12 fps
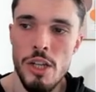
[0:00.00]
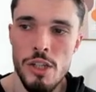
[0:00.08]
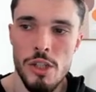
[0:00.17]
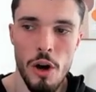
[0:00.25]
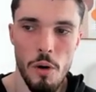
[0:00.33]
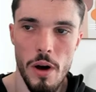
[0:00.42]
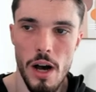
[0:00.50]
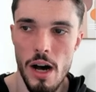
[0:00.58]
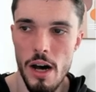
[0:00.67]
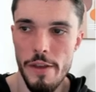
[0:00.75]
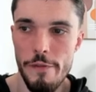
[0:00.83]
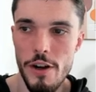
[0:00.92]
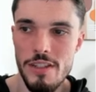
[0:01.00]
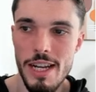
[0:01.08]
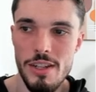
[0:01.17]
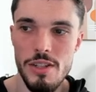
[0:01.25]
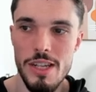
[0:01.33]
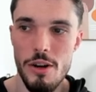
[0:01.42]
So the first
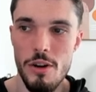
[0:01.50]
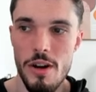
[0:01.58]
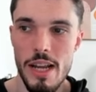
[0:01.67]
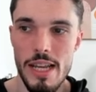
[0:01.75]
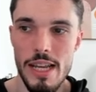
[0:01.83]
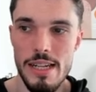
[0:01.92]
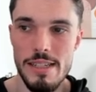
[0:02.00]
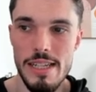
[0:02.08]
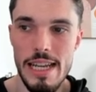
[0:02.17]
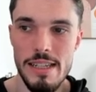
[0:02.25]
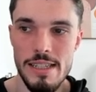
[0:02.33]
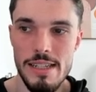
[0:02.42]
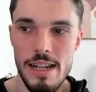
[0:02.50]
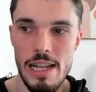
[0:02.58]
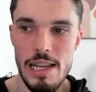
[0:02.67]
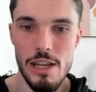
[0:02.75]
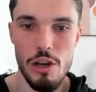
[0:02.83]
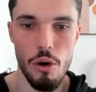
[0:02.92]
section here is the
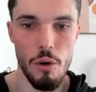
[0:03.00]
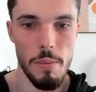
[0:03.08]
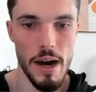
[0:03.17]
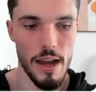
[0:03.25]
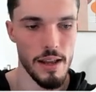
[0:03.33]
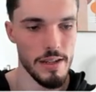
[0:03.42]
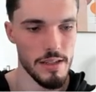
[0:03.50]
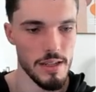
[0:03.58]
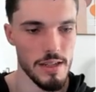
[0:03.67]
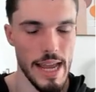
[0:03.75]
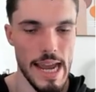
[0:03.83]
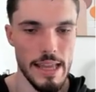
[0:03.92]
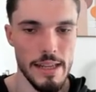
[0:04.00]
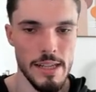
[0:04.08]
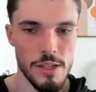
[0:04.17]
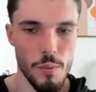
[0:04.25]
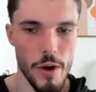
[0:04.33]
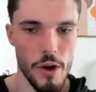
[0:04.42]
Instantly Copilots, and this
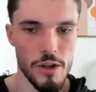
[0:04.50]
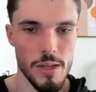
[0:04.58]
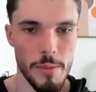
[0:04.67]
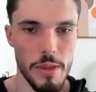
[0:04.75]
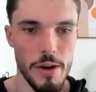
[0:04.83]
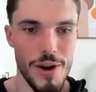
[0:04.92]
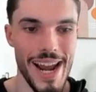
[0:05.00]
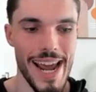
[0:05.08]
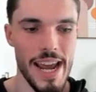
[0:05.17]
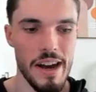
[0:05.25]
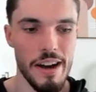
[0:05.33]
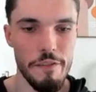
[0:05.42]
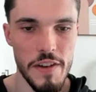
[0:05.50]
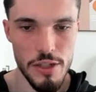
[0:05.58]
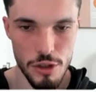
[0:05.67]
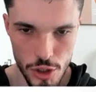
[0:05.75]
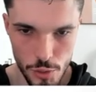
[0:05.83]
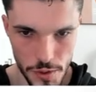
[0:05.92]
is where some of their AI
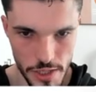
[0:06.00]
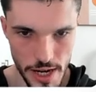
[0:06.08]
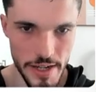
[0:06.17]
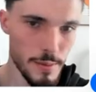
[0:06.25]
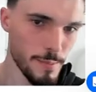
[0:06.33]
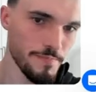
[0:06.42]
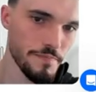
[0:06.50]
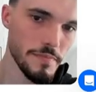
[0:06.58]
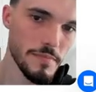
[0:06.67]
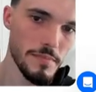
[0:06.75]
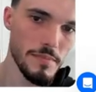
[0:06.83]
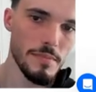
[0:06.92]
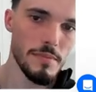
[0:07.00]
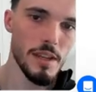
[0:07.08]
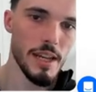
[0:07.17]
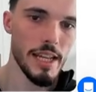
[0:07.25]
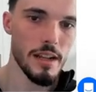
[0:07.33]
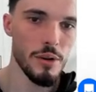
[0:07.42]
features reside,
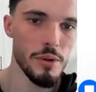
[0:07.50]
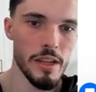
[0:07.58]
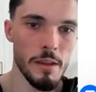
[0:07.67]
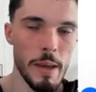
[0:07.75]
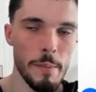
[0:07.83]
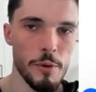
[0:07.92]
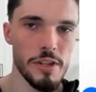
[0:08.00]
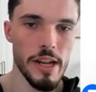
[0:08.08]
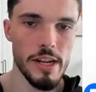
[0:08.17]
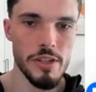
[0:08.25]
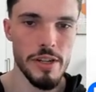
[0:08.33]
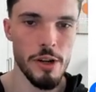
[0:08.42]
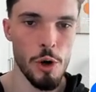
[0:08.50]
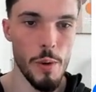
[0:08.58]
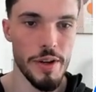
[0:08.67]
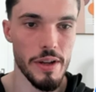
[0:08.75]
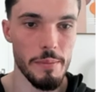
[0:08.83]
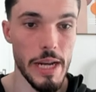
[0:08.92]
including the memory section here,
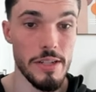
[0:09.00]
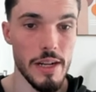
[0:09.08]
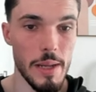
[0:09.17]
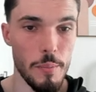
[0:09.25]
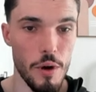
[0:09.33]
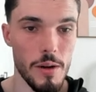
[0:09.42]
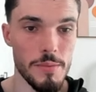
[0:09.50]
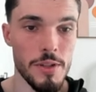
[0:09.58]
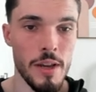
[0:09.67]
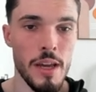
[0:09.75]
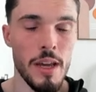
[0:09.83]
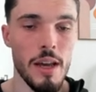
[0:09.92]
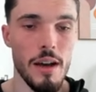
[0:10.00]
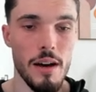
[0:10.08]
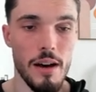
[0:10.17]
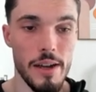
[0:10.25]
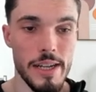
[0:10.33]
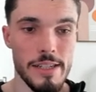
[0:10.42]
where you can basically prompt
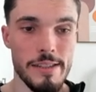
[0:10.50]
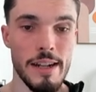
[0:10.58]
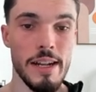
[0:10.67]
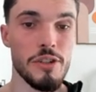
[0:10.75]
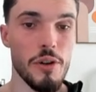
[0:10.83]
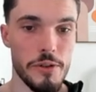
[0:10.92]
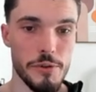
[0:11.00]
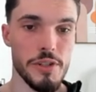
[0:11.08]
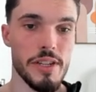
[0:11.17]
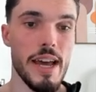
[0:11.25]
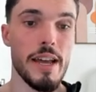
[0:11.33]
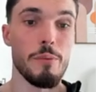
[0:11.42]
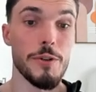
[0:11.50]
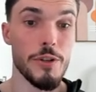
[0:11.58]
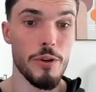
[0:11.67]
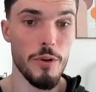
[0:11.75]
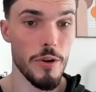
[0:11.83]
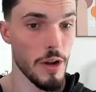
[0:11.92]
instantly to understand
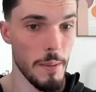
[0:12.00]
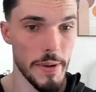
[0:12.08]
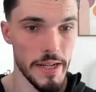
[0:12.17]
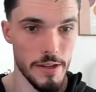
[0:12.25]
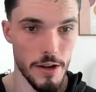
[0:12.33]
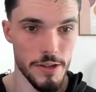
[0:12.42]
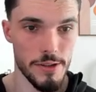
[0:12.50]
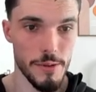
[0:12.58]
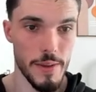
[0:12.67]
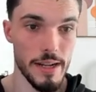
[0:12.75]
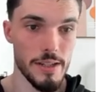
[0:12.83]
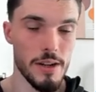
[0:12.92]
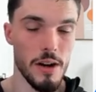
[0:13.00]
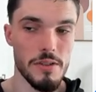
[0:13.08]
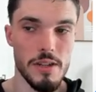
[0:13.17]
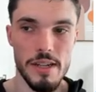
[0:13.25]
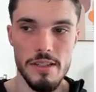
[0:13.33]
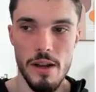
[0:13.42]
what your company does so that it's
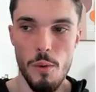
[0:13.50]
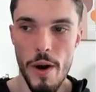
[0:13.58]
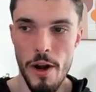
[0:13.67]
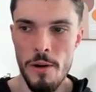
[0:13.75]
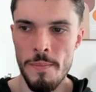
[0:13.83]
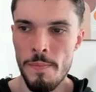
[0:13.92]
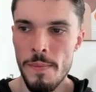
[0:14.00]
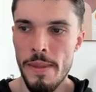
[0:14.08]
context aware.